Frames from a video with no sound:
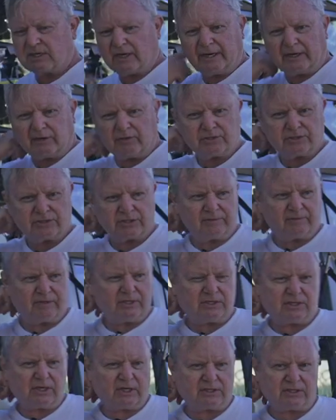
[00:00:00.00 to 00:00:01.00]
the Land Cruiser
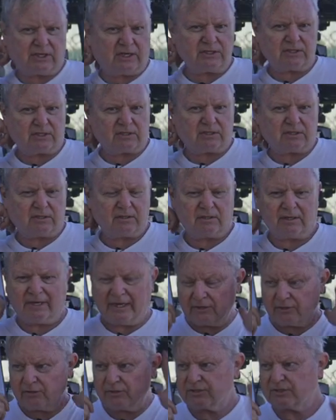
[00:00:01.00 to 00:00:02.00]
seventy-six isn't.
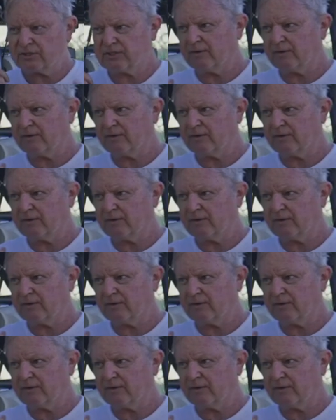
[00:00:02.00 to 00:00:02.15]
Land Cruiser